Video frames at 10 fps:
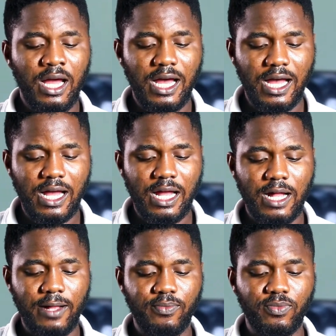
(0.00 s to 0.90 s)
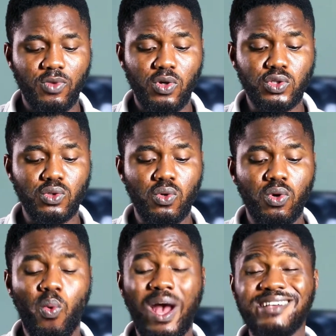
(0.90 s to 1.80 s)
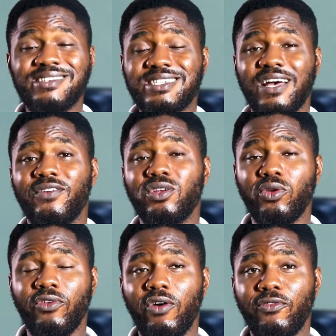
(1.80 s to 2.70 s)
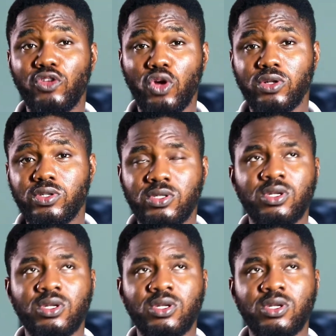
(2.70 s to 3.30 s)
Also 1 serving of nuts.